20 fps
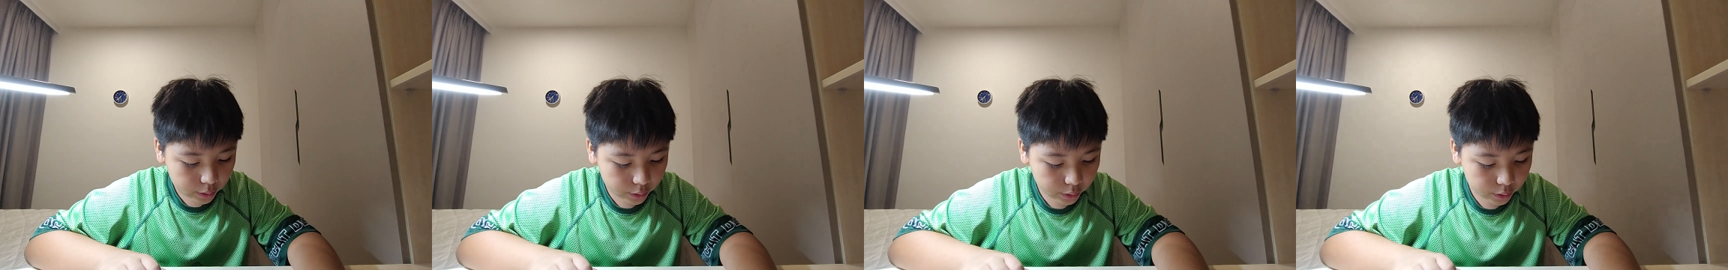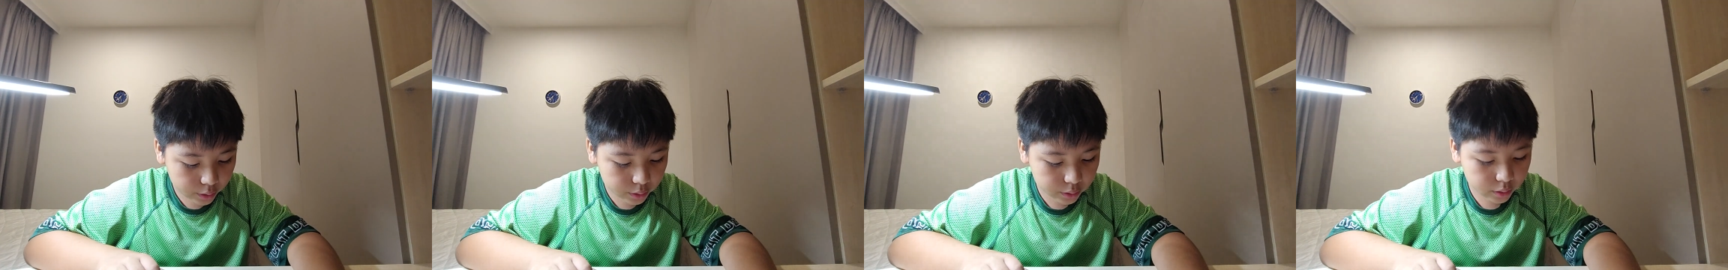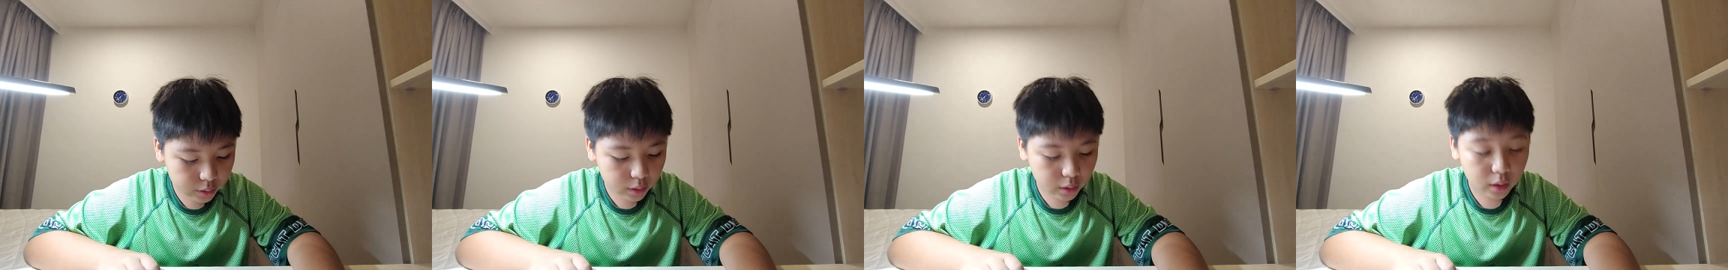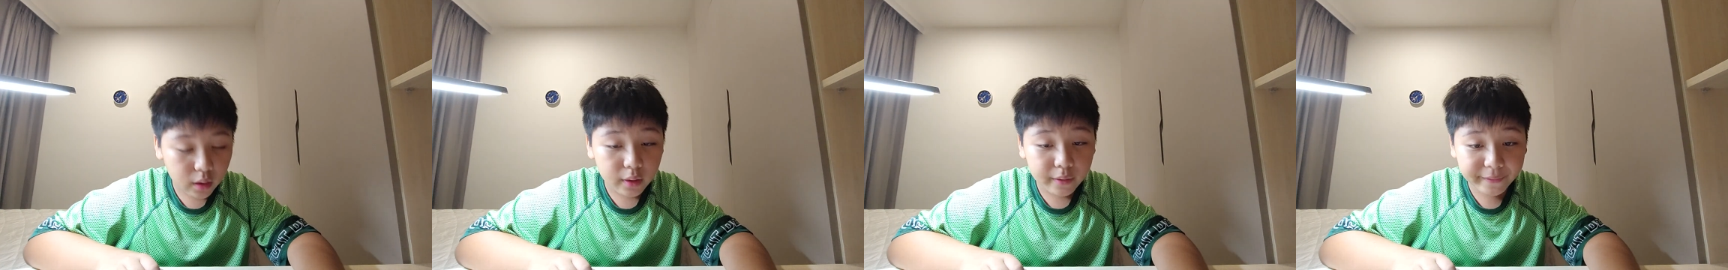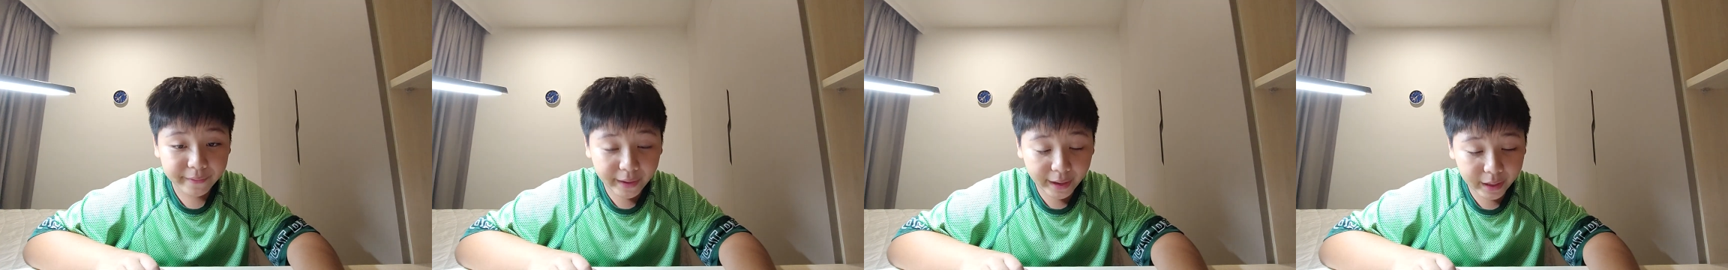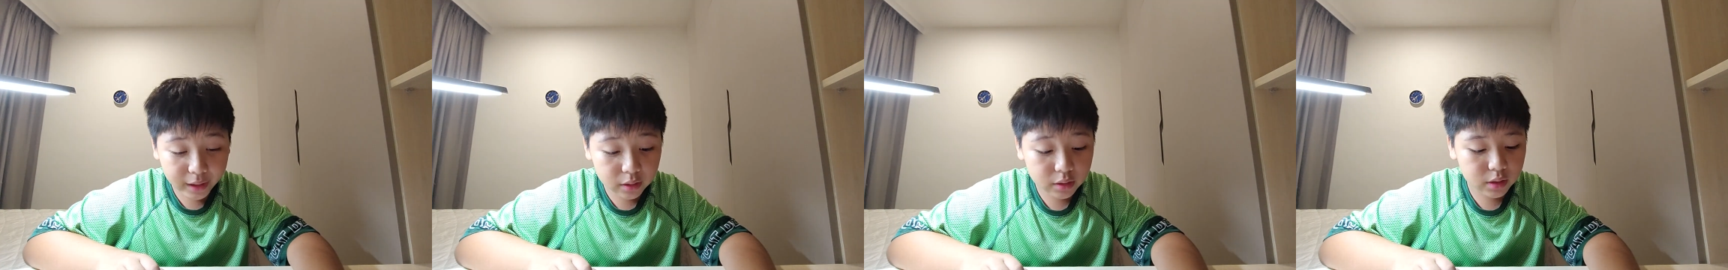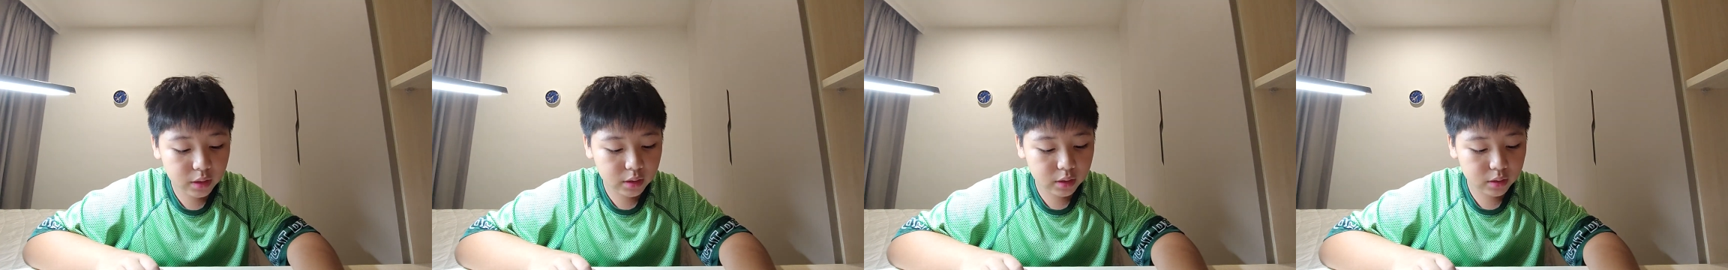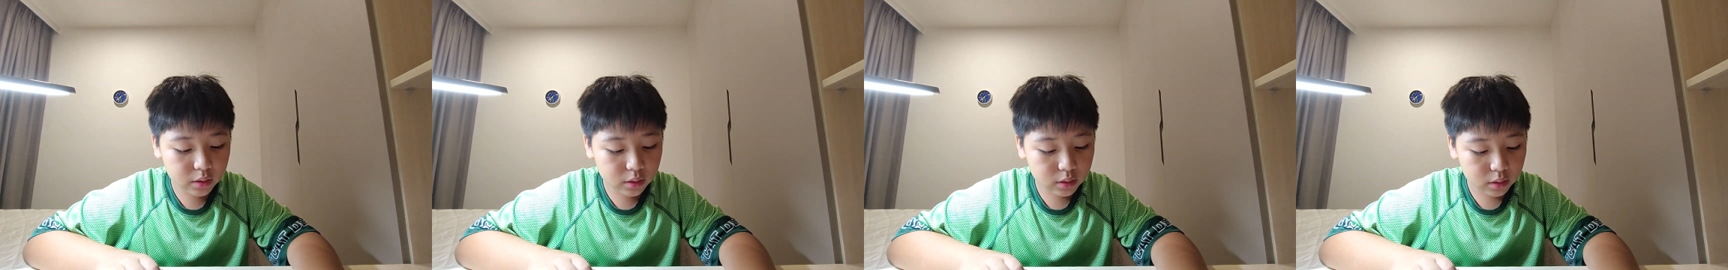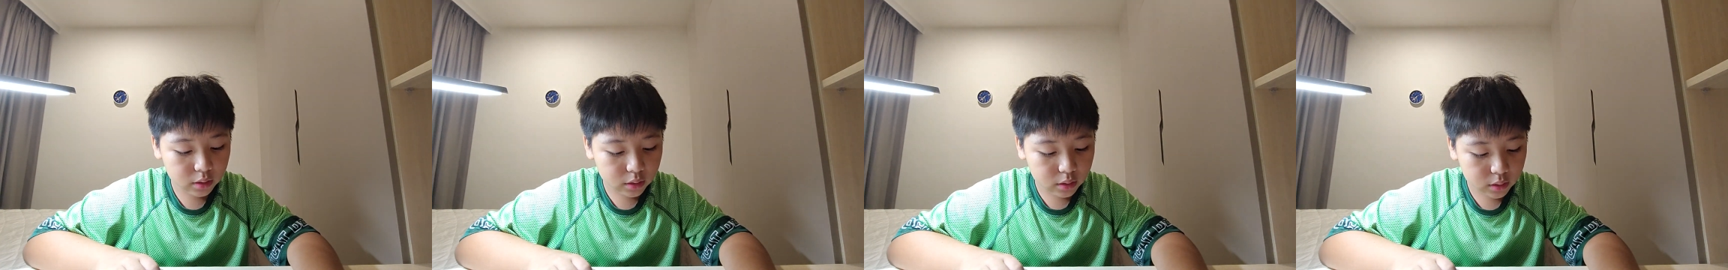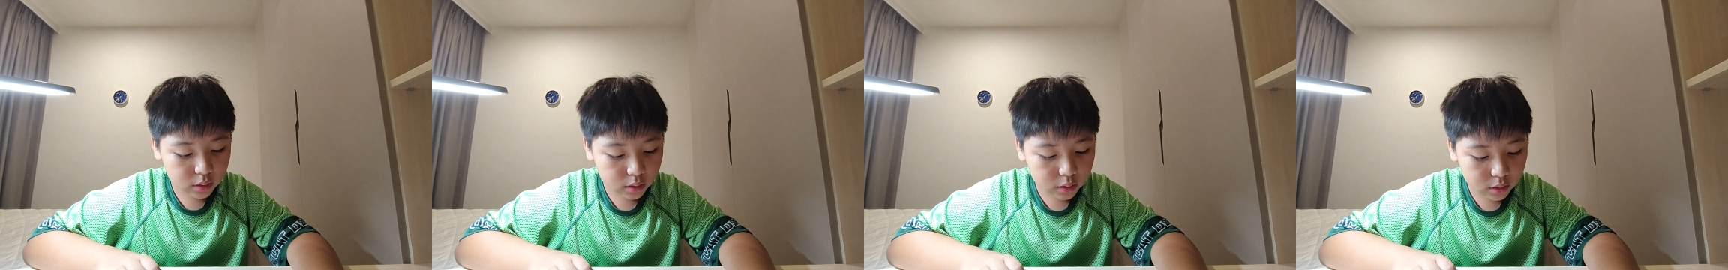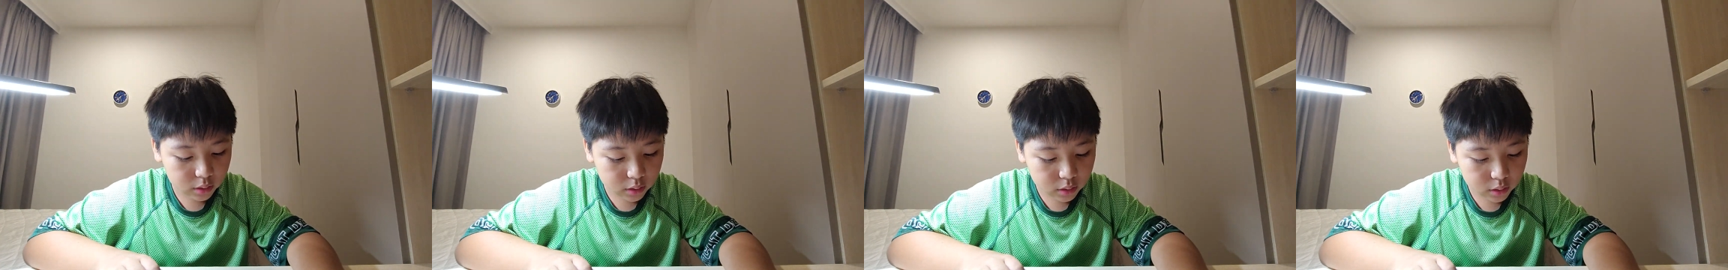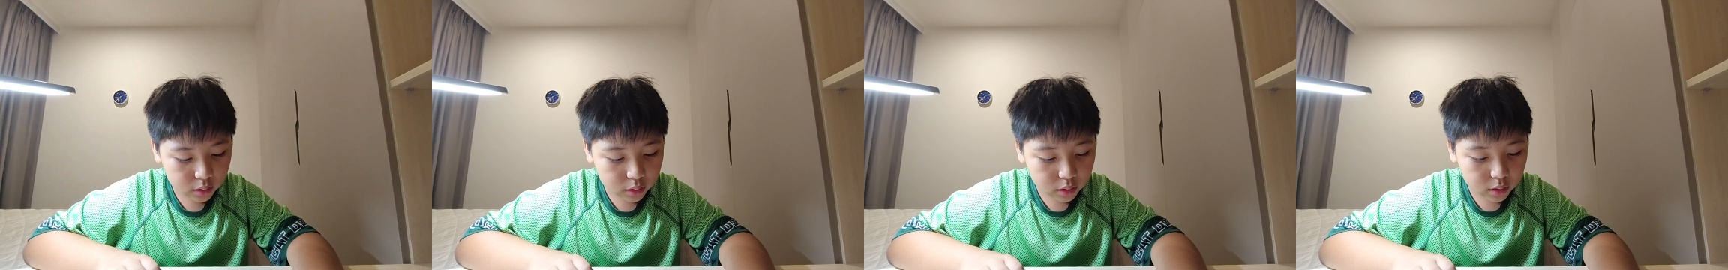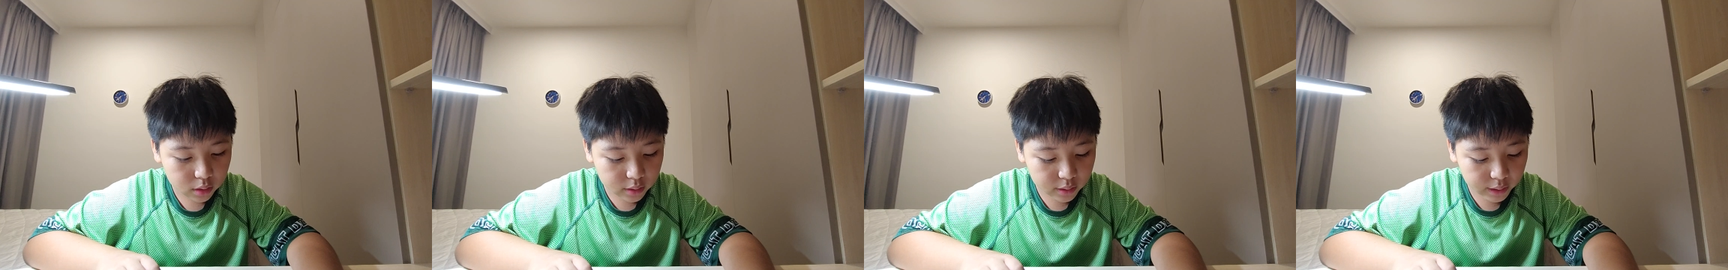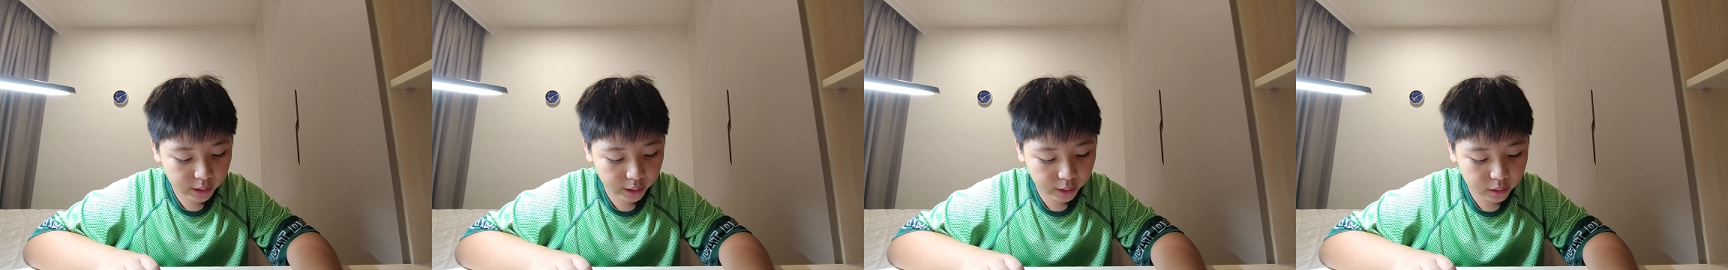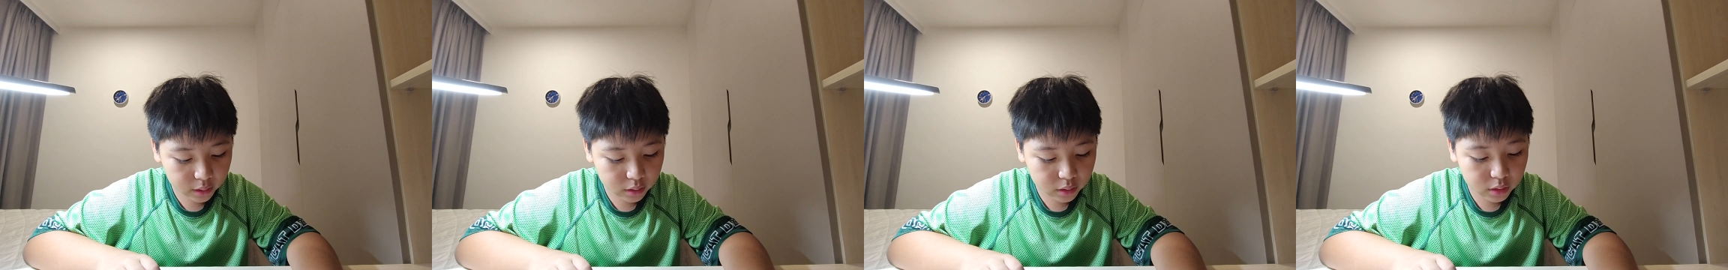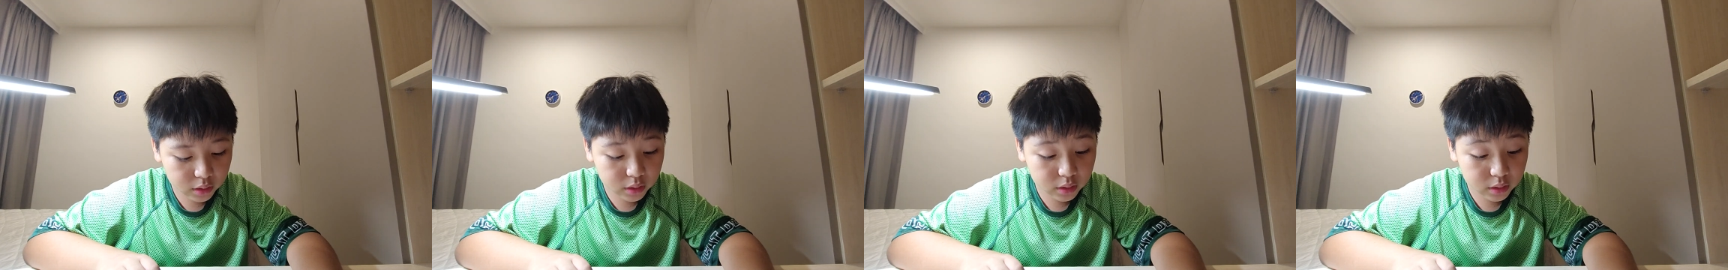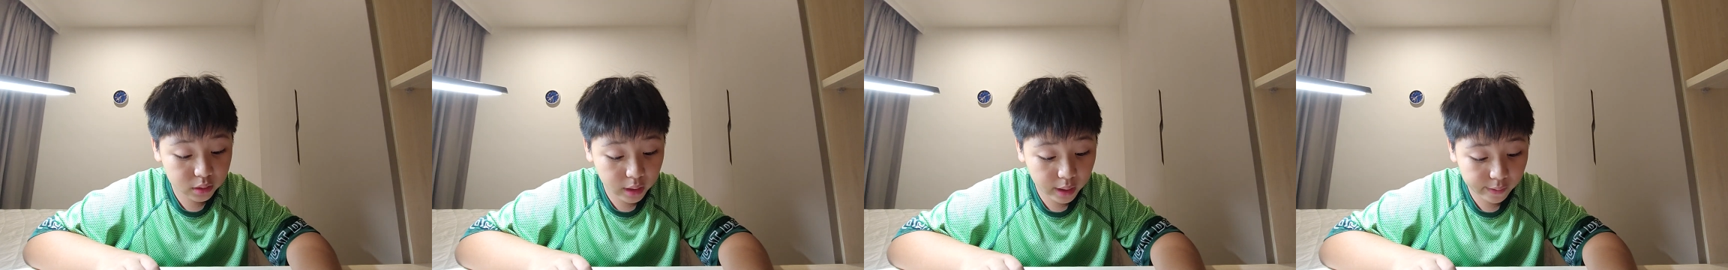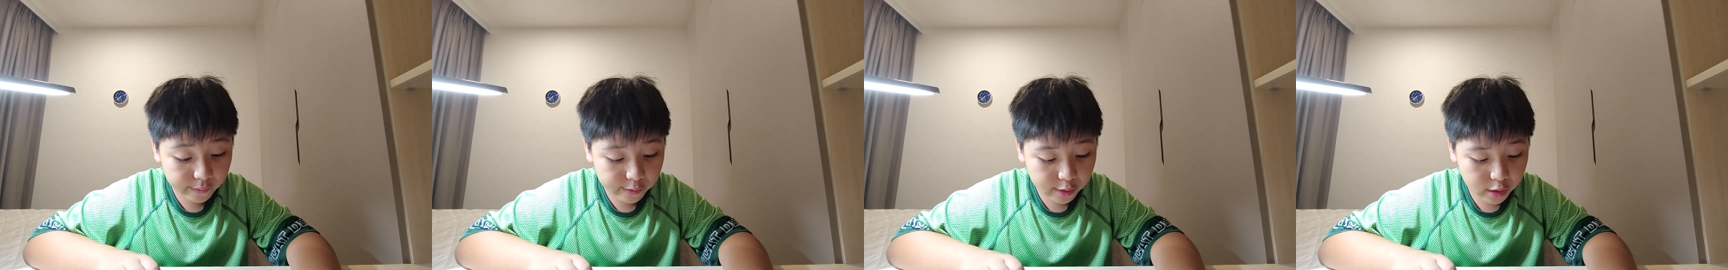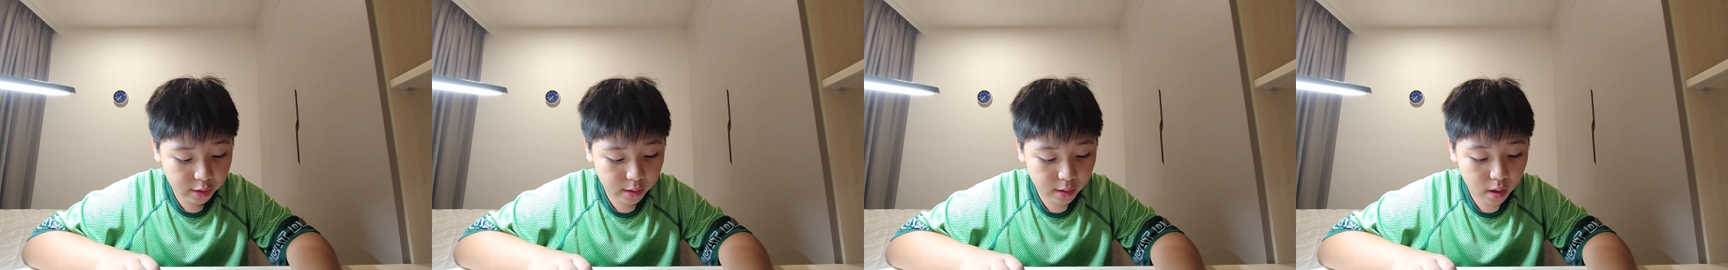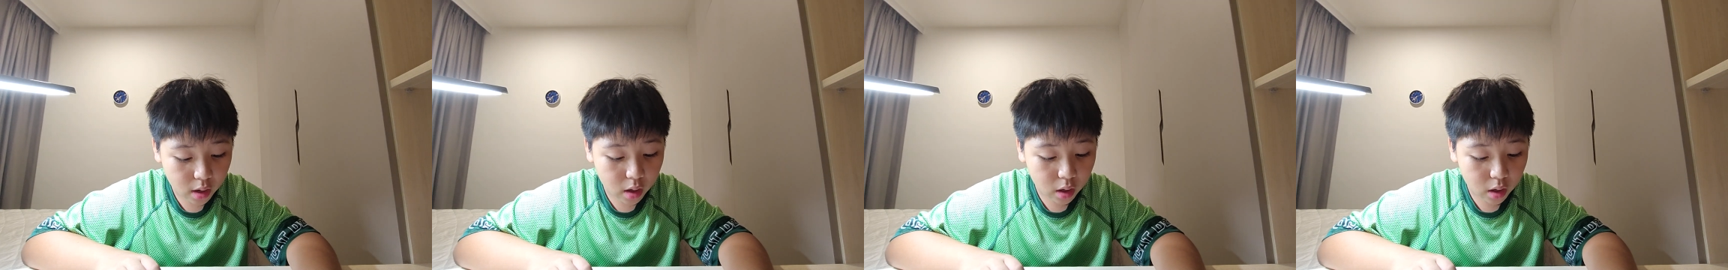In 1997,